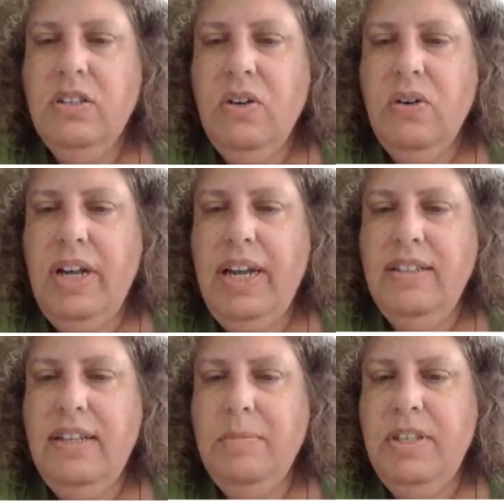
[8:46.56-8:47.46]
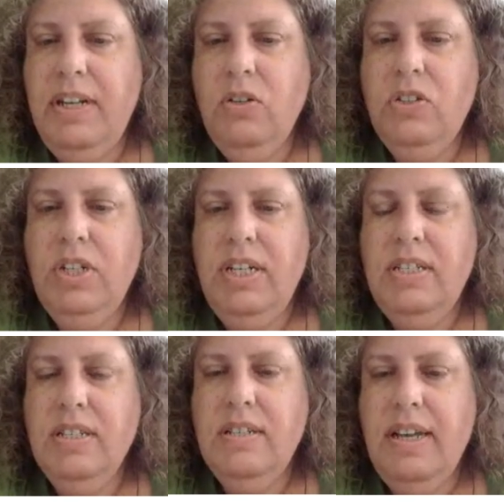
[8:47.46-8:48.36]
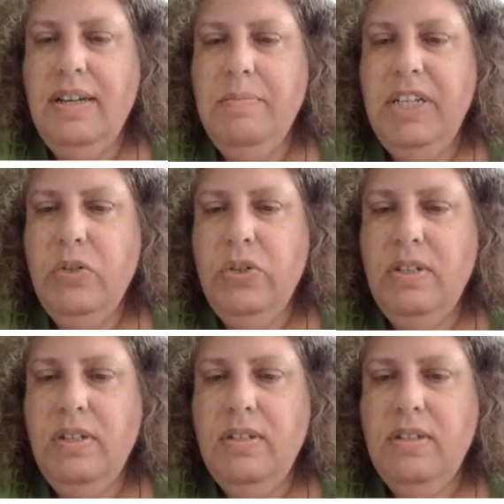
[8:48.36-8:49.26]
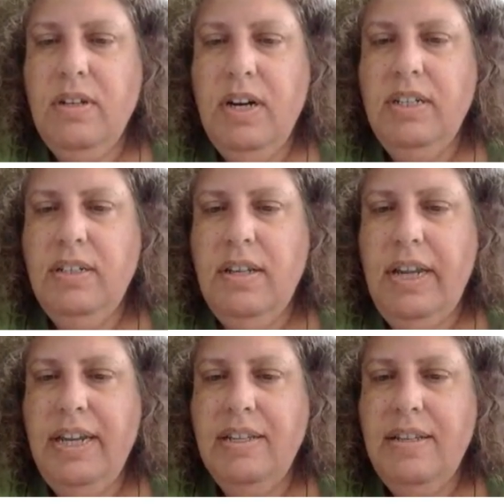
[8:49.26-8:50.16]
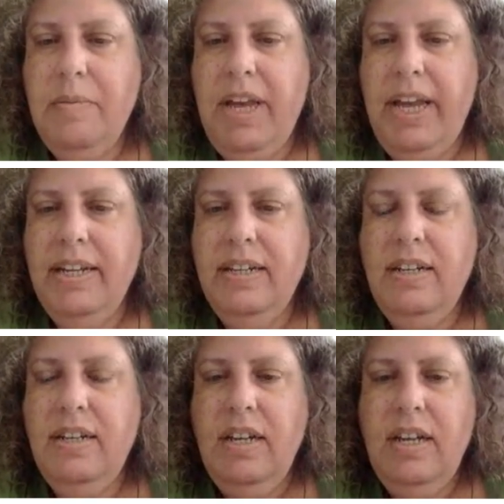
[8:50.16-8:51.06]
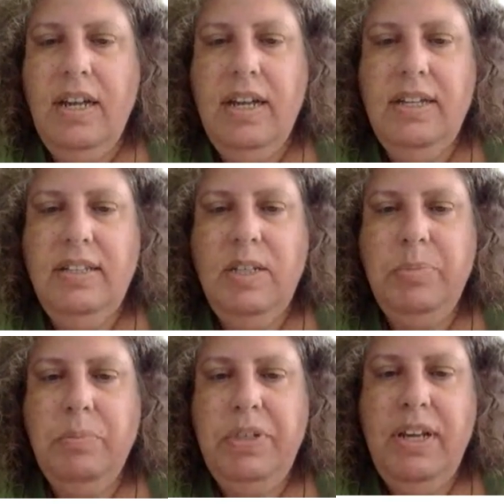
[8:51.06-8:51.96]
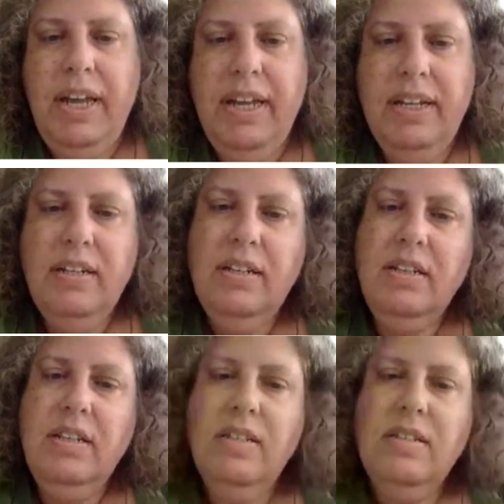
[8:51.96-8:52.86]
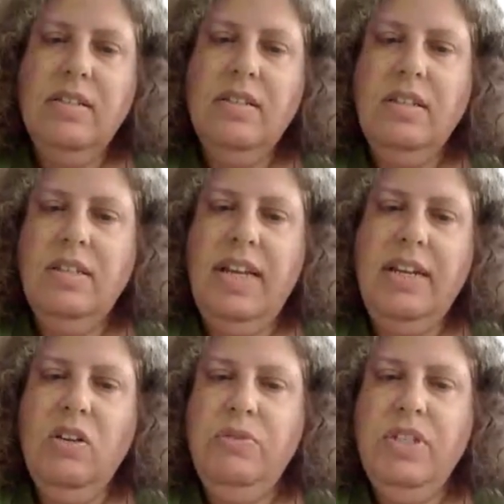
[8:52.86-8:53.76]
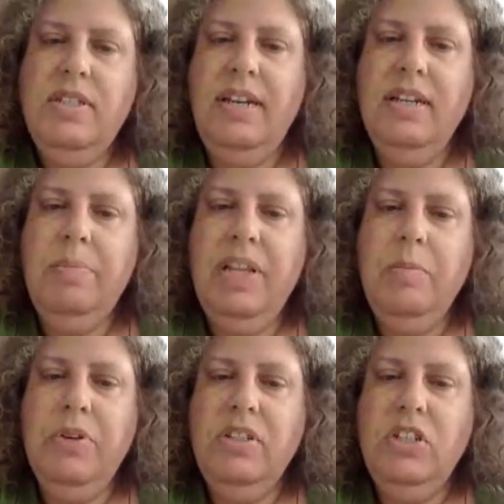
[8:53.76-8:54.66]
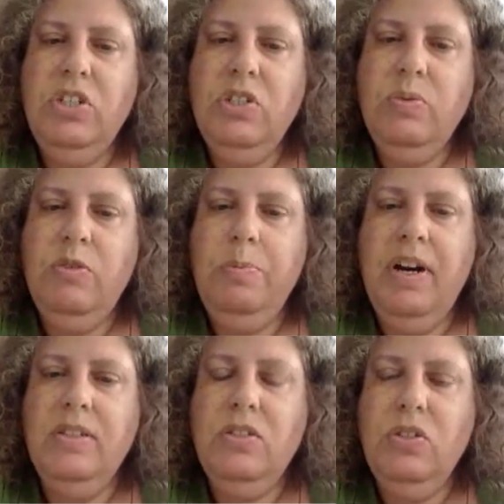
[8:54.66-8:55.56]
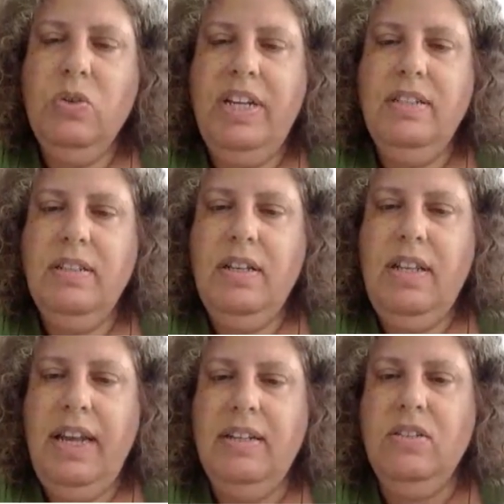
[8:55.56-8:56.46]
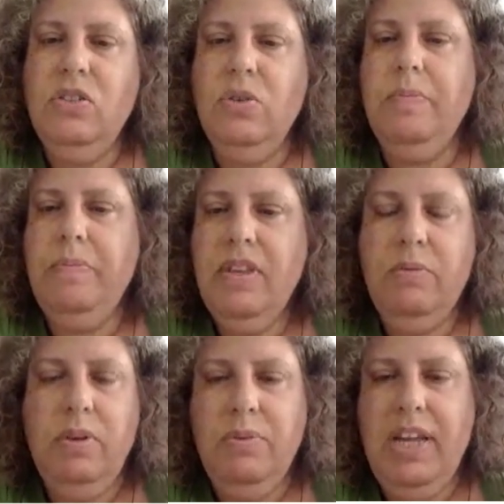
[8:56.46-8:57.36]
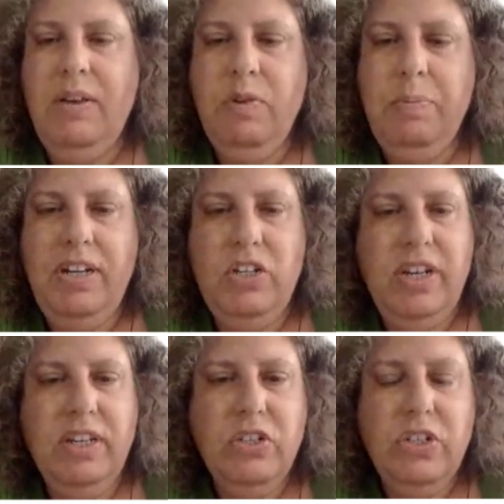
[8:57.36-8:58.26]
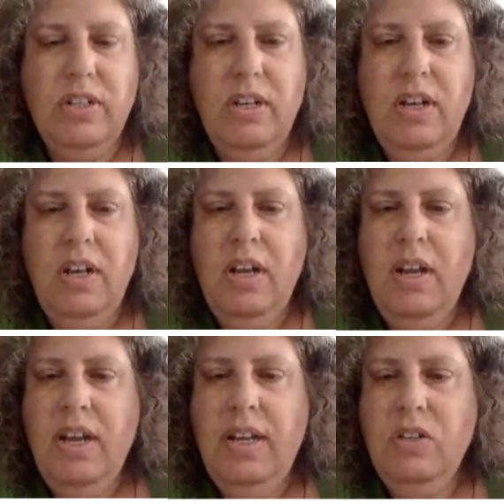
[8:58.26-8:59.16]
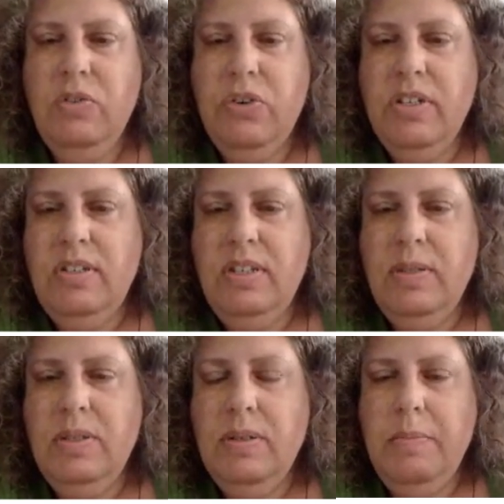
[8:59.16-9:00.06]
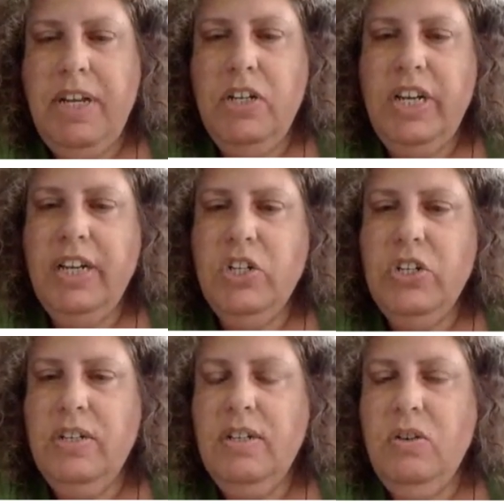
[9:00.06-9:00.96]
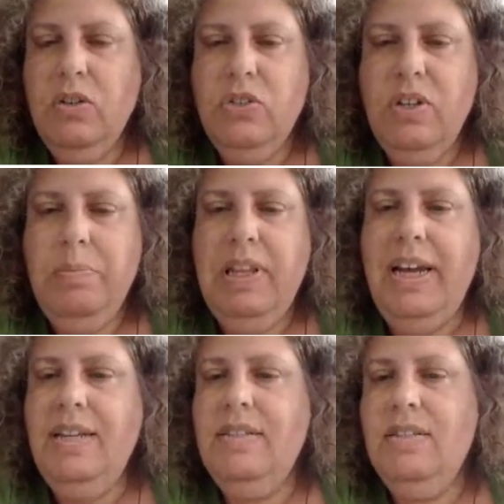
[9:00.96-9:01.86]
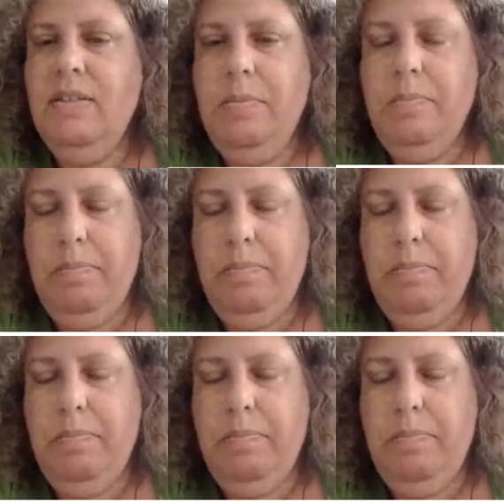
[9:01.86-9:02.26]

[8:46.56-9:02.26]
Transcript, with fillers: So n times n alternating sign matrices are these A S M N, and D P P N is the set of descending plane partitions with parts no greater than n. So we have a bijection. And of course, this bijection also implies,